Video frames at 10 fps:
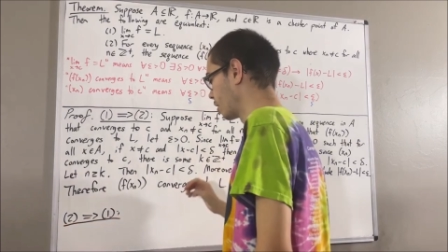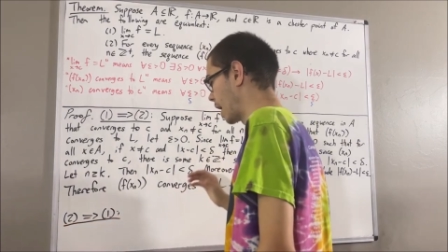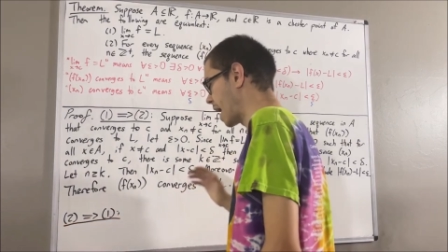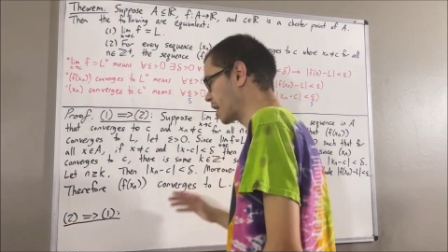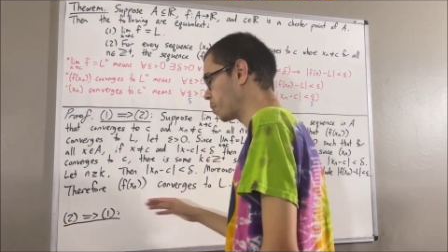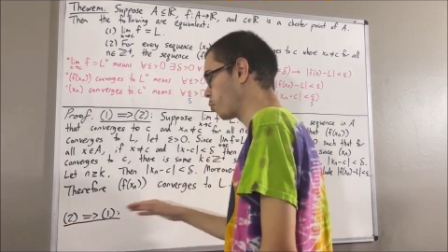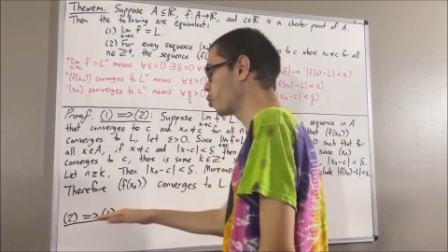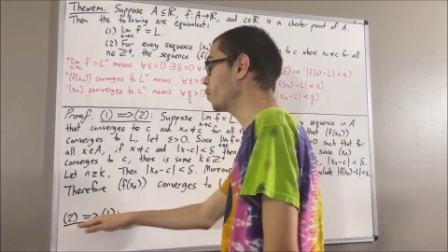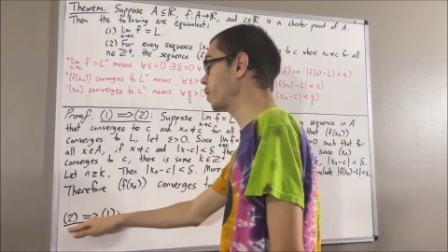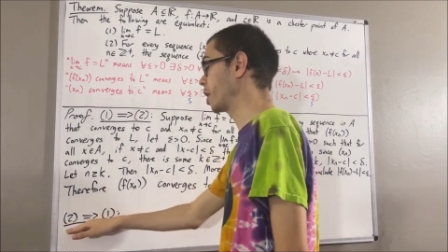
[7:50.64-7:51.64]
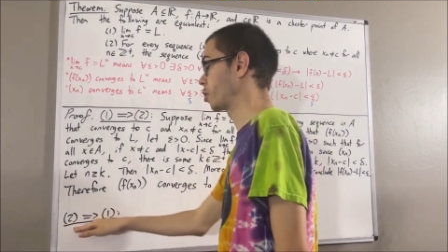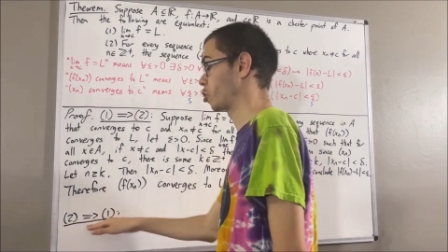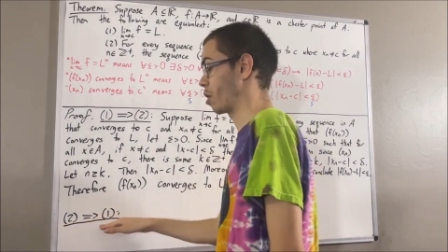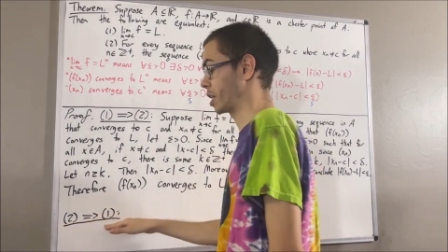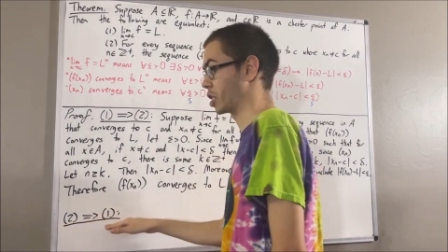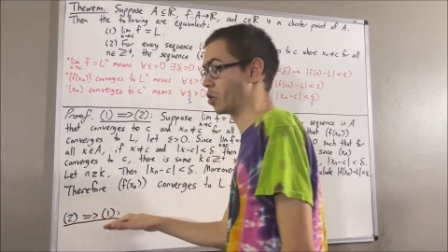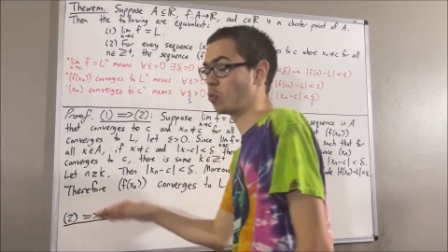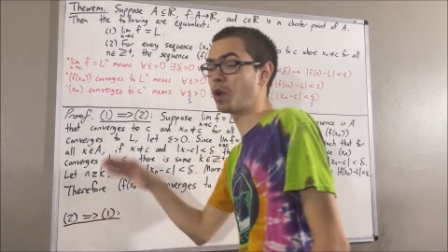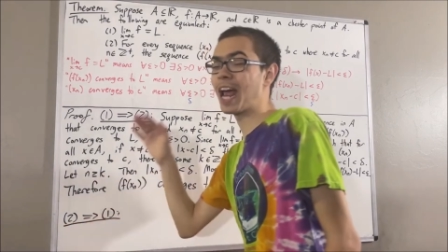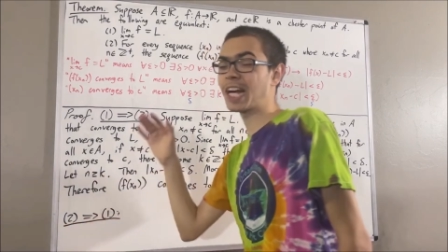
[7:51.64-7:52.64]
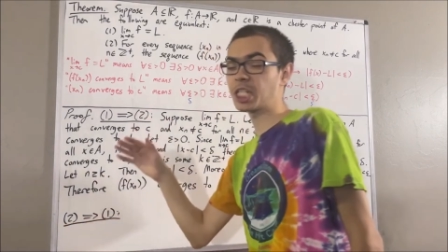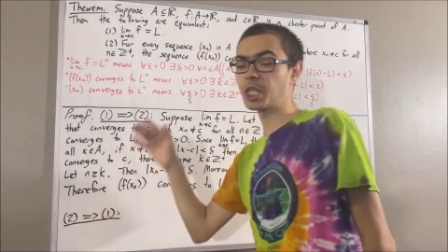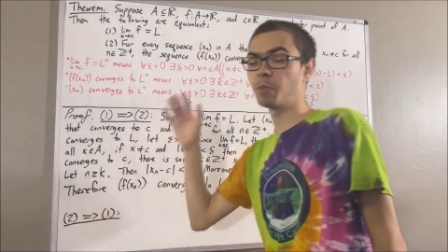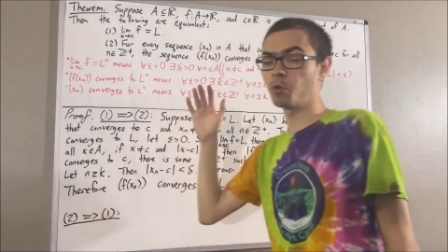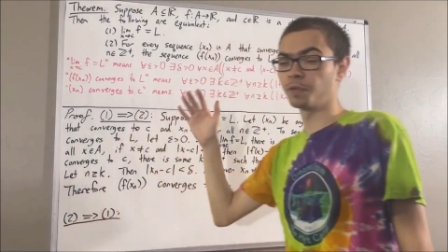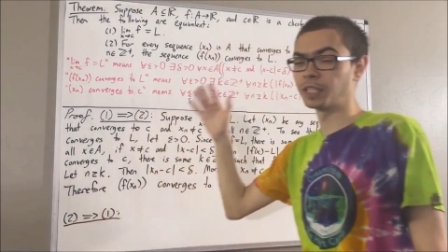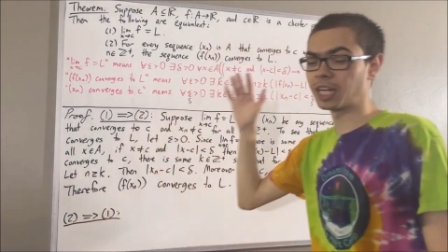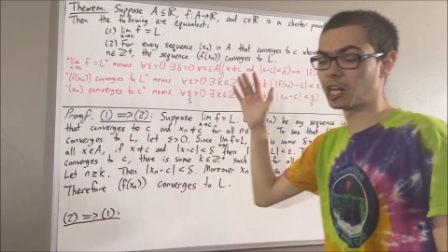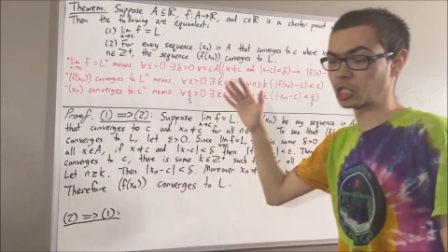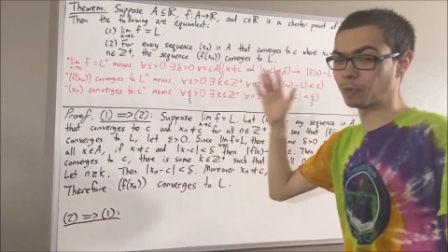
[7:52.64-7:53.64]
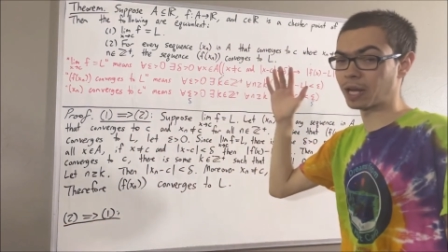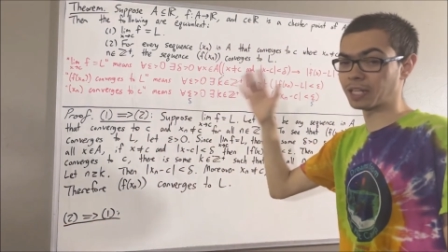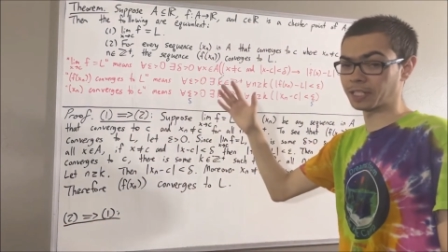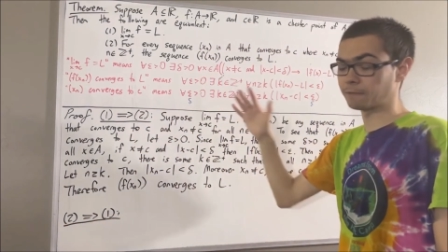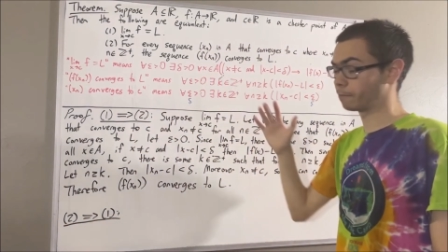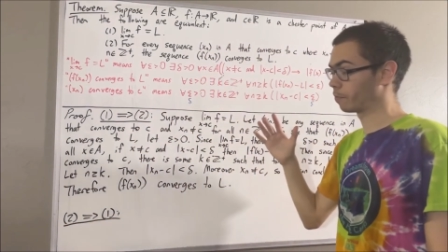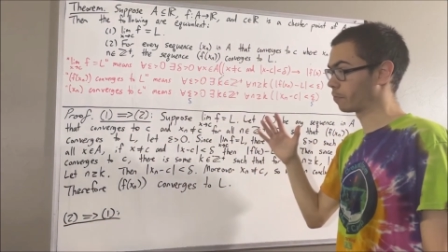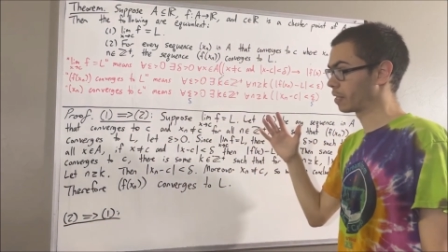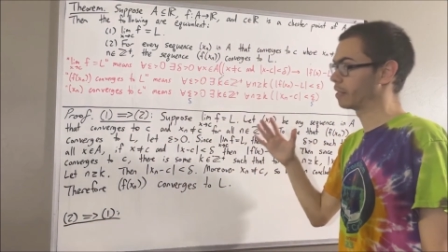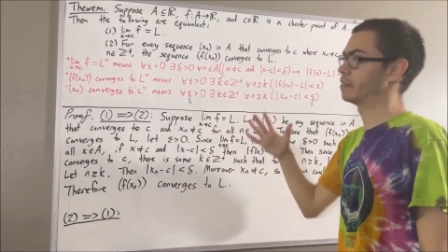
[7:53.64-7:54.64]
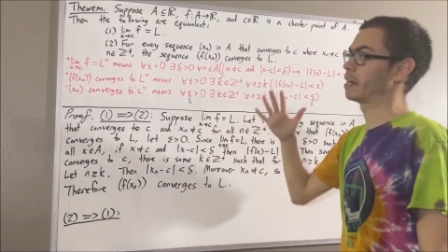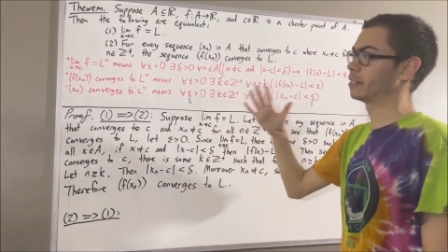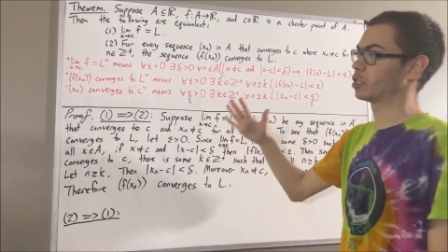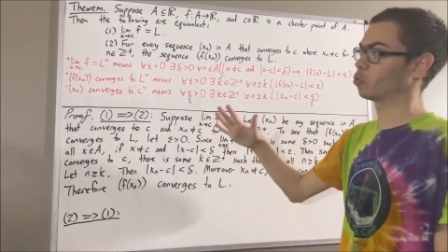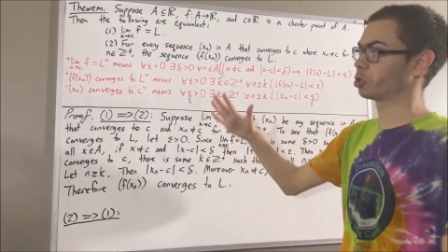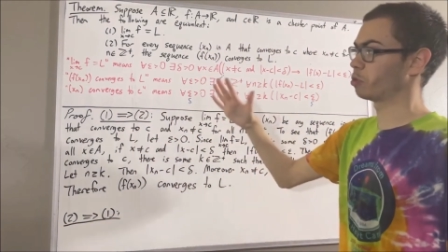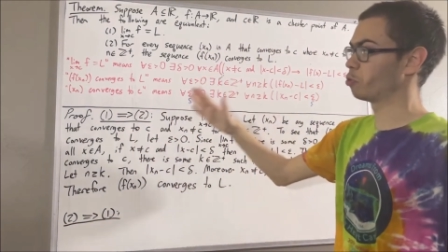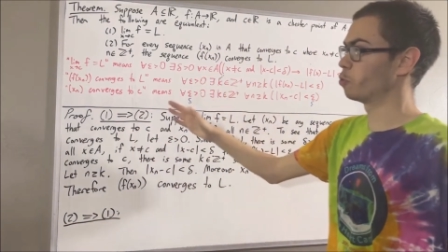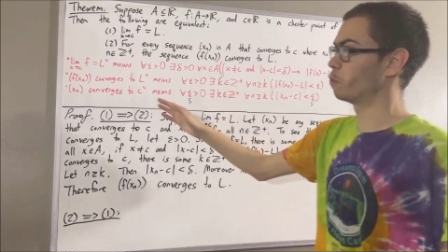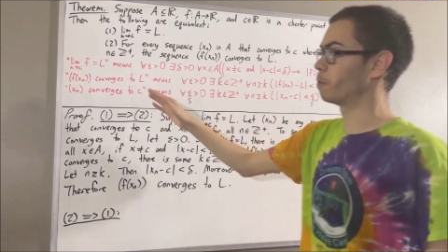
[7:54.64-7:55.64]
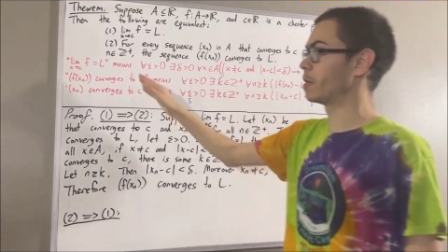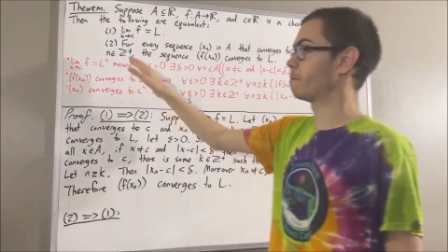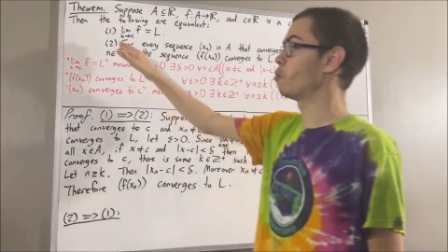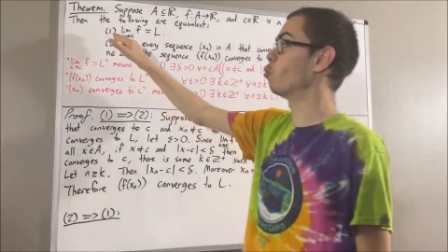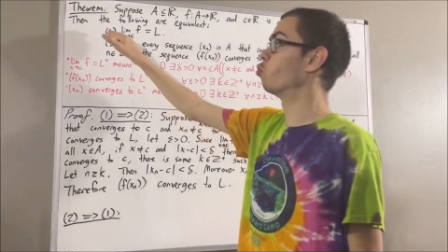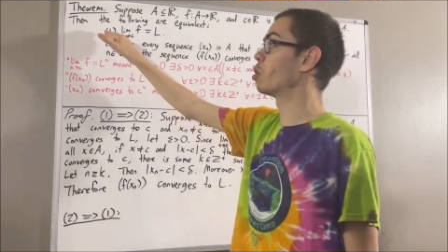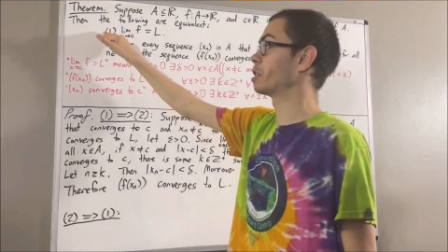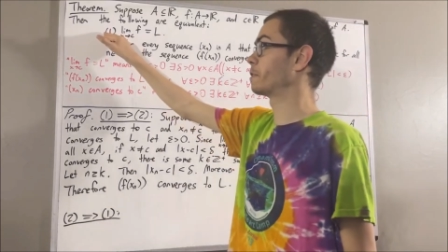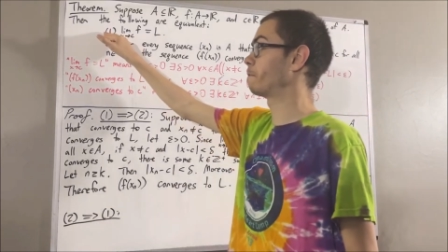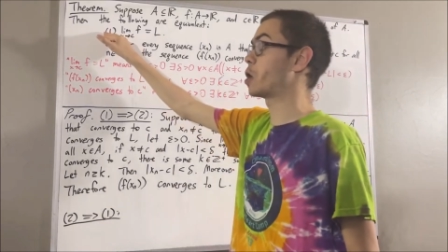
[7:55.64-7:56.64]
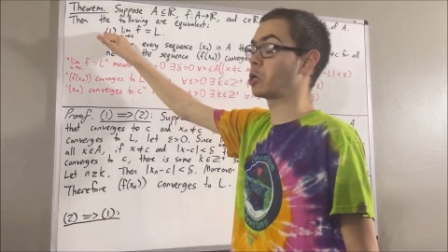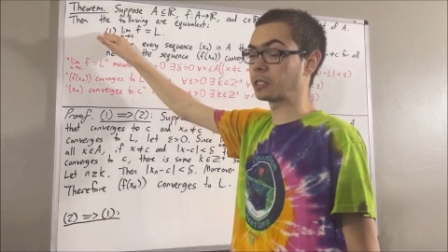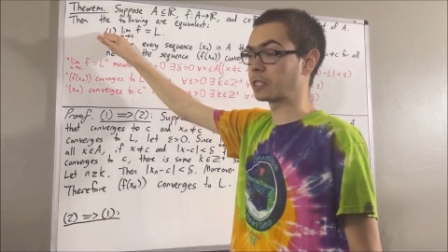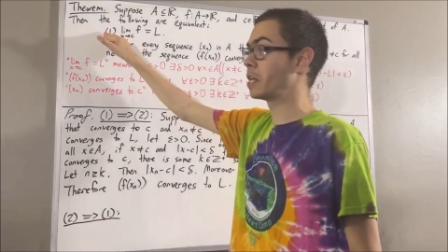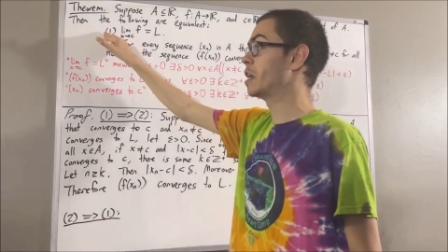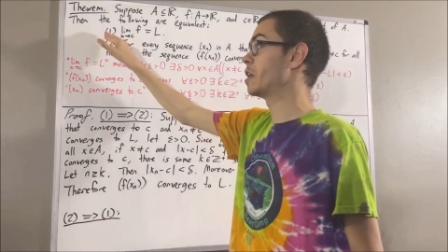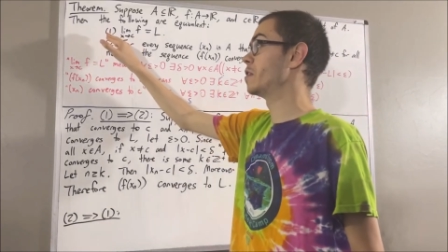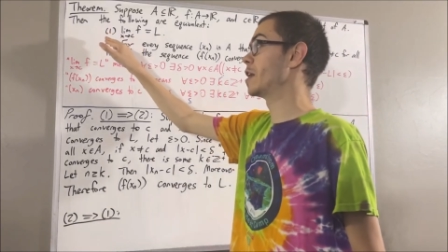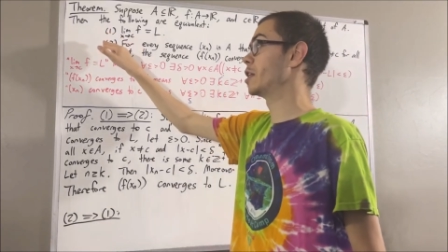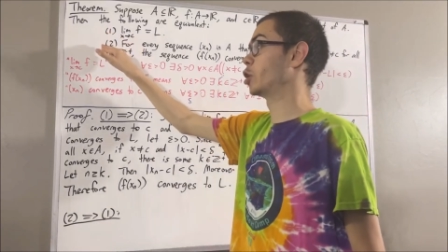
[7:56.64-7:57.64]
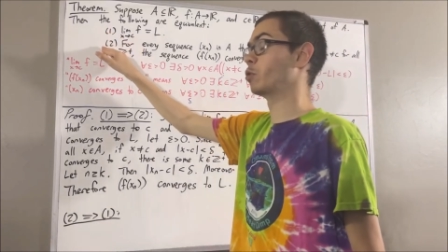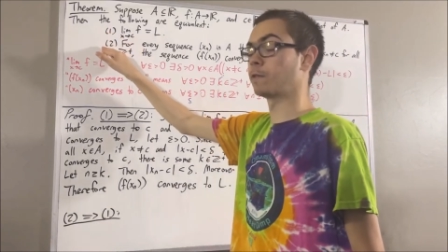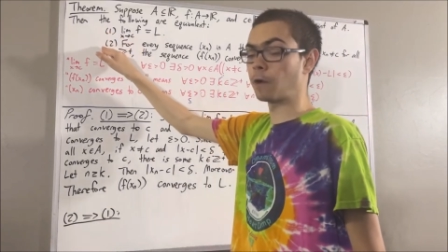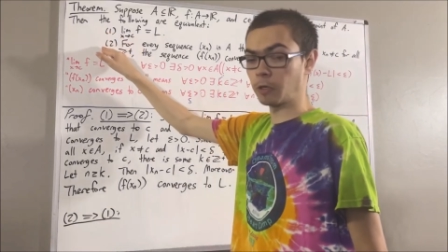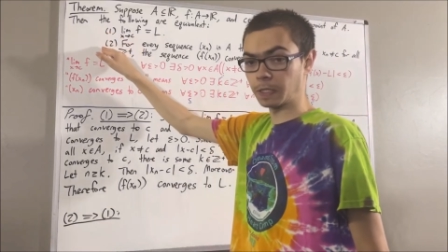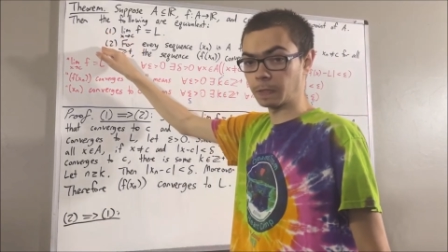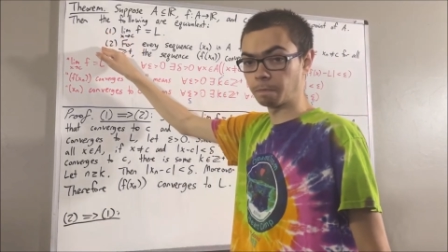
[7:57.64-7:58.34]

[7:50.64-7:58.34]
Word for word: And to prove the other direction, we're actually going to prove the contrapositive. That is, we're going to prove if 1 is false, then 2 is false.